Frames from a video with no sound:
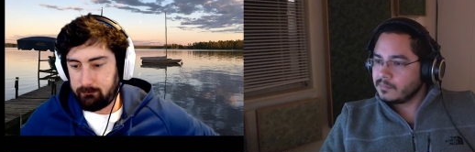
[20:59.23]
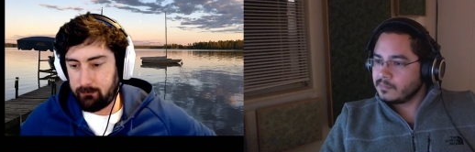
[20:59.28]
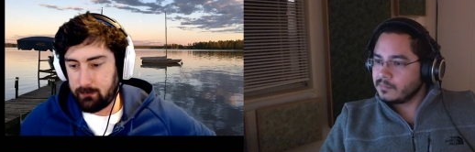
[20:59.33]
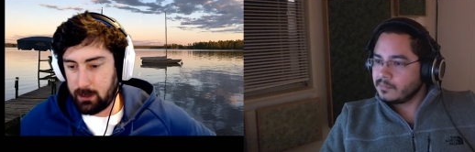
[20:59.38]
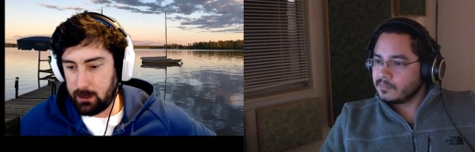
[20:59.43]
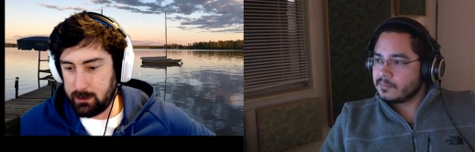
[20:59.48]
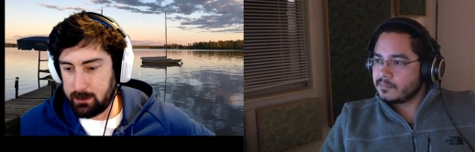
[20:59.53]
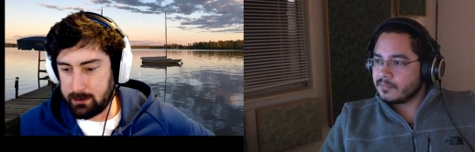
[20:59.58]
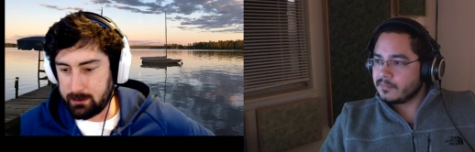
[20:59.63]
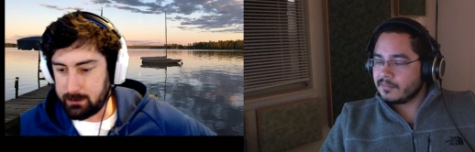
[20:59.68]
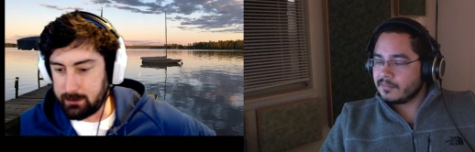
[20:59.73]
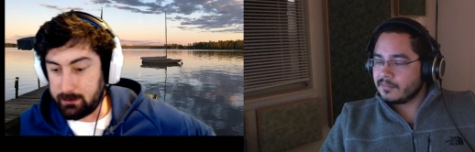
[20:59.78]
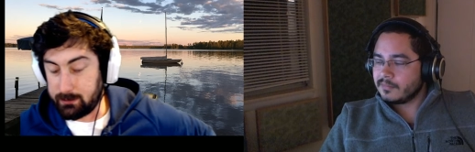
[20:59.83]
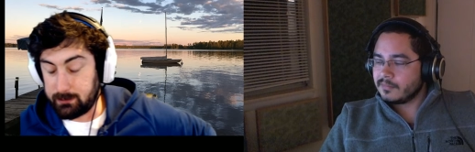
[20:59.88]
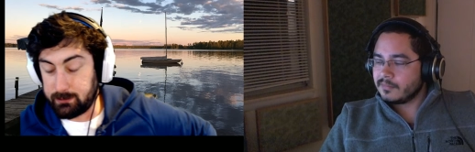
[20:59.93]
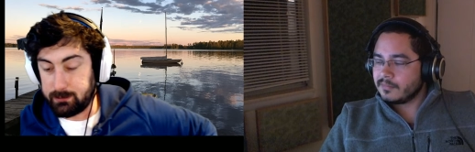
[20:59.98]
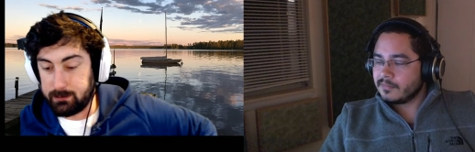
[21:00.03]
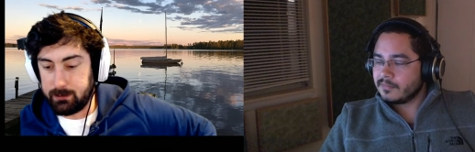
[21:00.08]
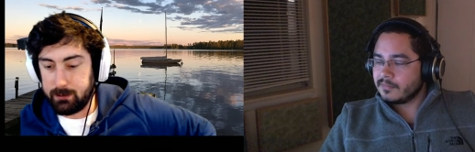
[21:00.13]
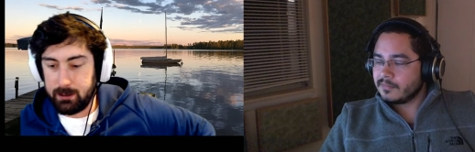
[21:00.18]
Speaker 1: And uh,
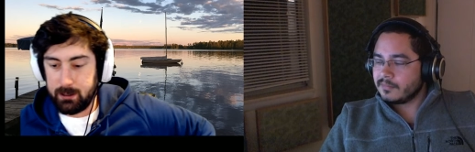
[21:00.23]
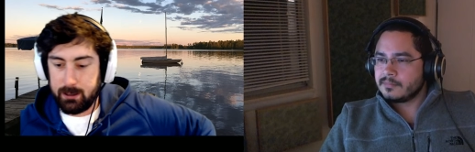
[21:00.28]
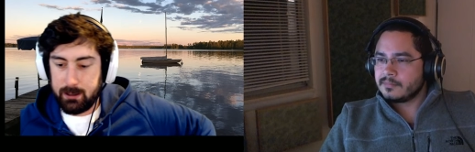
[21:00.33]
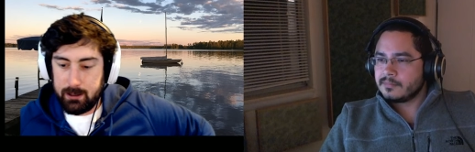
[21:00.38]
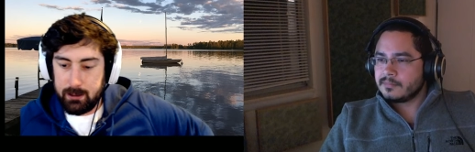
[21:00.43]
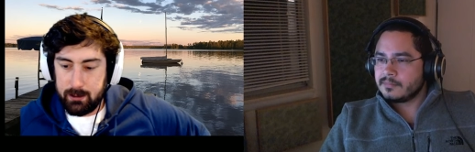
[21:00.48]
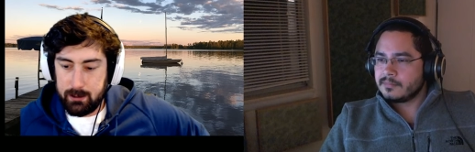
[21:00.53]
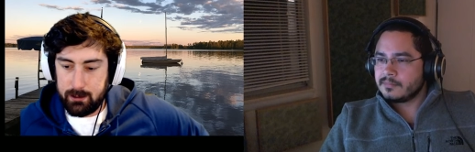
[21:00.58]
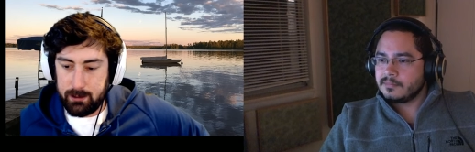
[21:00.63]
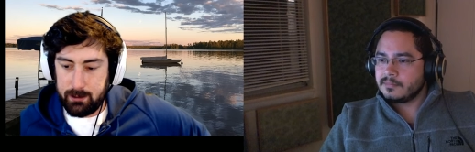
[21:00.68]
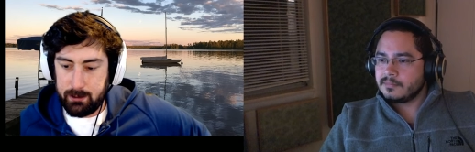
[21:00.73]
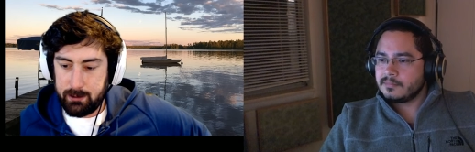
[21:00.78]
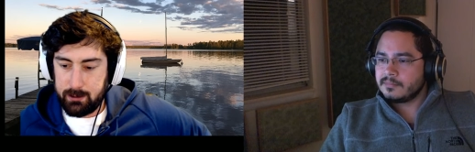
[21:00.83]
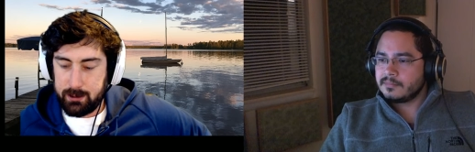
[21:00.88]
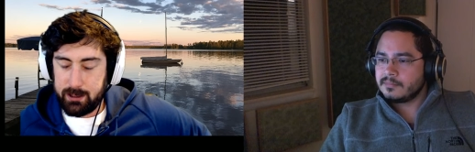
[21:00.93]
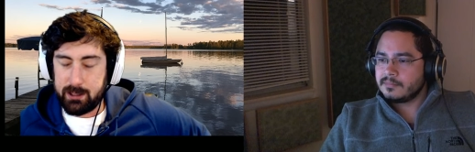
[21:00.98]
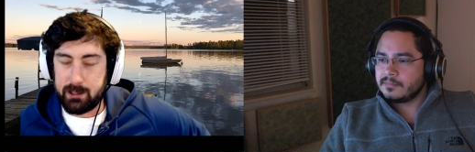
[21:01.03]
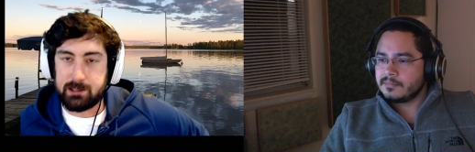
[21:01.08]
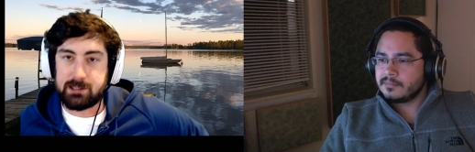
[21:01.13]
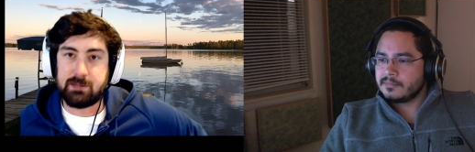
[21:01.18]
you
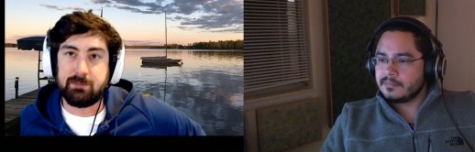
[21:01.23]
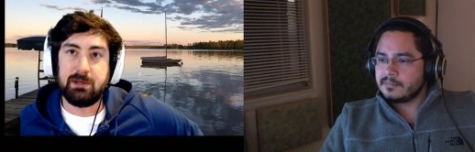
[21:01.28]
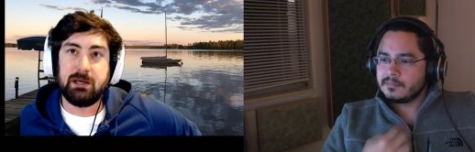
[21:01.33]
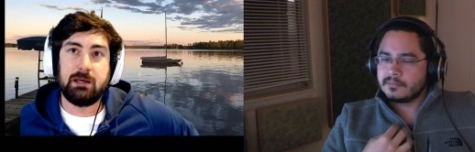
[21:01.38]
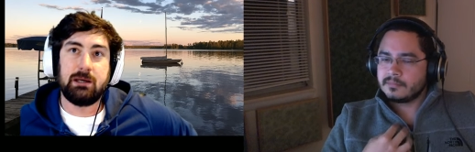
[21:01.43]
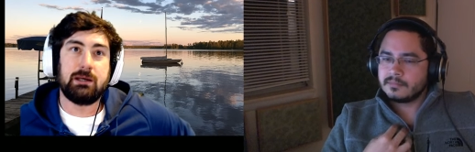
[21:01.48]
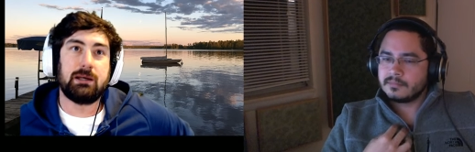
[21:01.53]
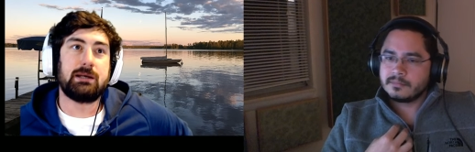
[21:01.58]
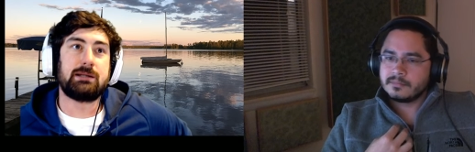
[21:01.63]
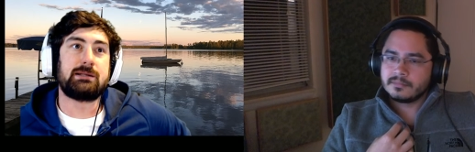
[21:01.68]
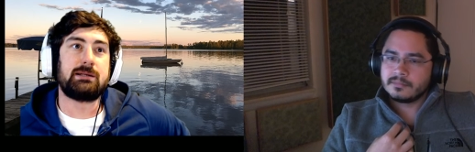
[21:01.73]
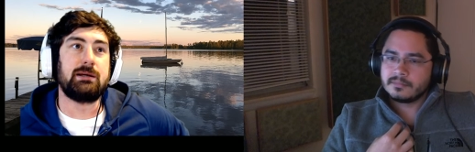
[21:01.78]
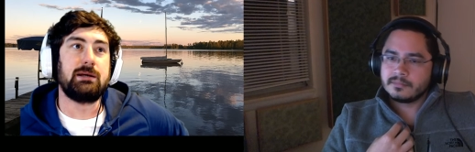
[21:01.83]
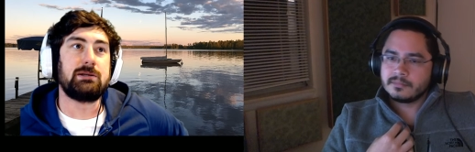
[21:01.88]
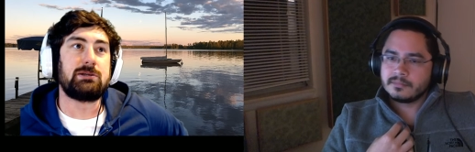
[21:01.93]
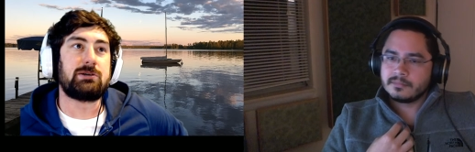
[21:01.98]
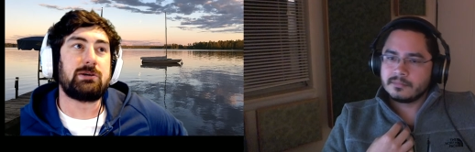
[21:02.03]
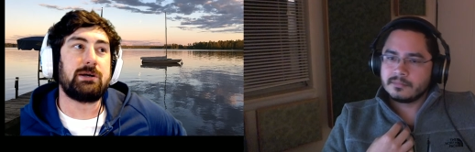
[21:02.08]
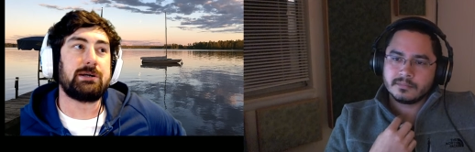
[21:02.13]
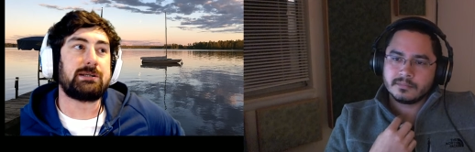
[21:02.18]
know, to me, that's an
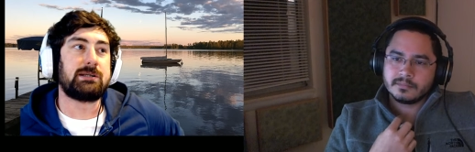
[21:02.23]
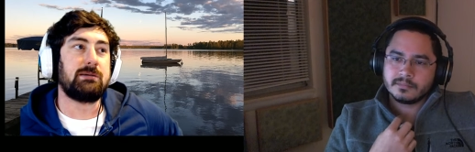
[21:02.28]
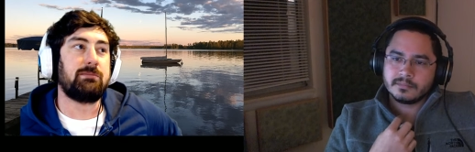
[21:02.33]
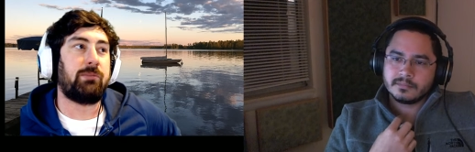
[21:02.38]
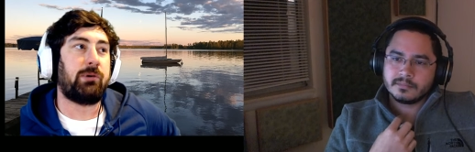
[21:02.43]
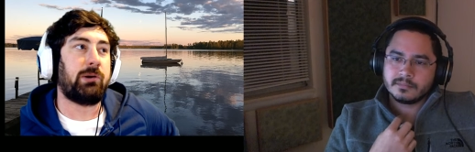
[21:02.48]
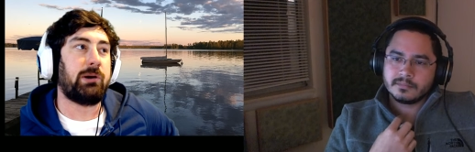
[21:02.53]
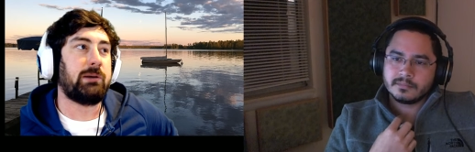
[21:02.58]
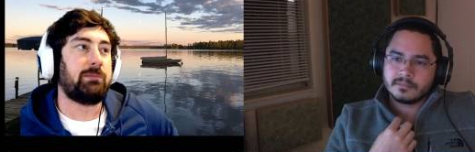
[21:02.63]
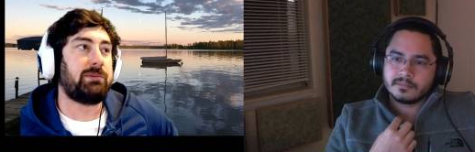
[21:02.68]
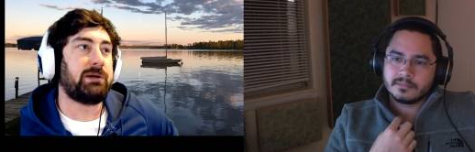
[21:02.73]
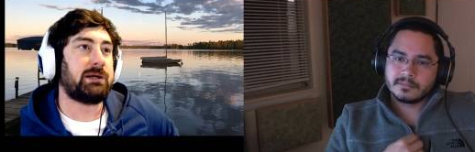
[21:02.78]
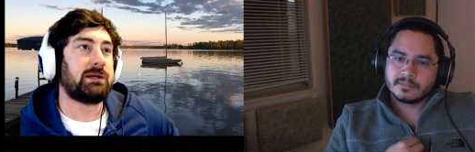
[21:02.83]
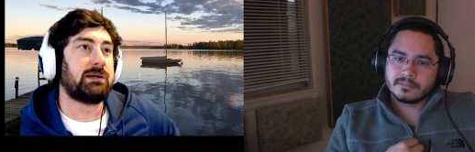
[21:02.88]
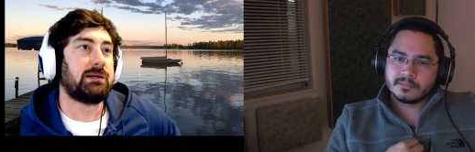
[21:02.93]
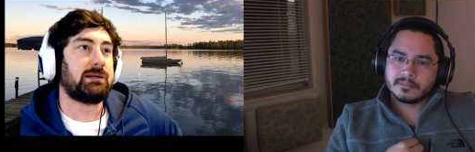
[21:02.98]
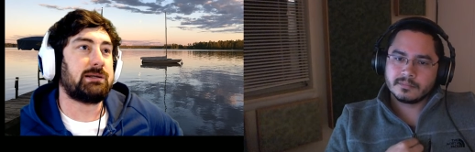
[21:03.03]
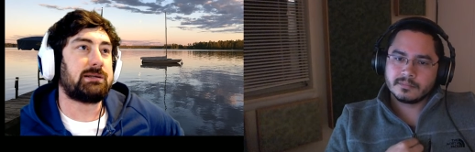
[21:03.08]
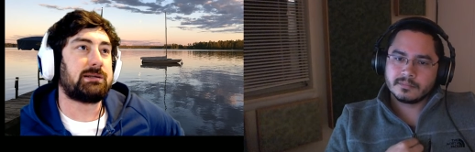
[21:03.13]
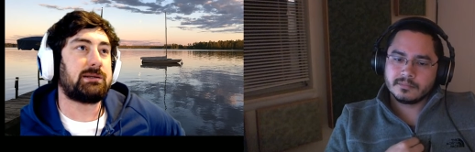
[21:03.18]
interesting point
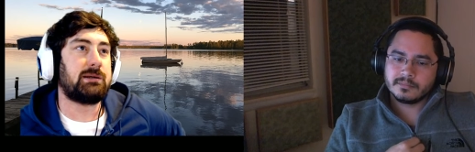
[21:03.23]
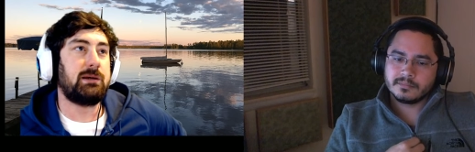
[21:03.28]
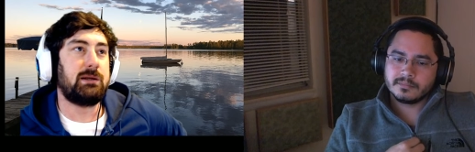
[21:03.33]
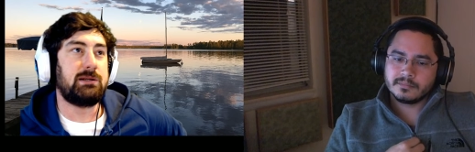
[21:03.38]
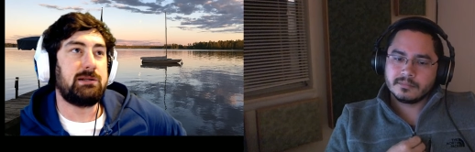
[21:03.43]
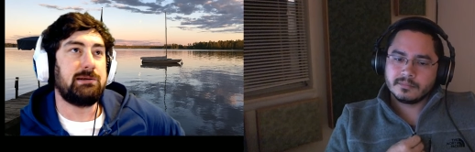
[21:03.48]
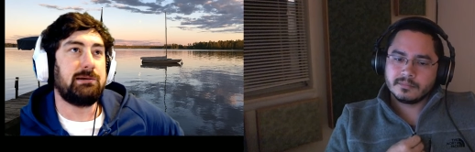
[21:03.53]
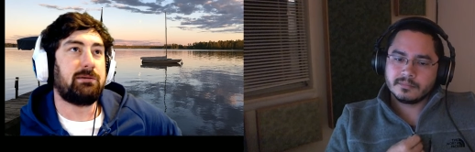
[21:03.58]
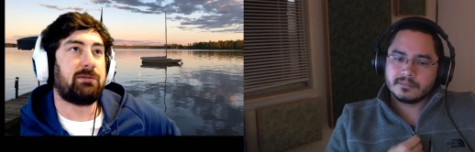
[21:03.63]
because do you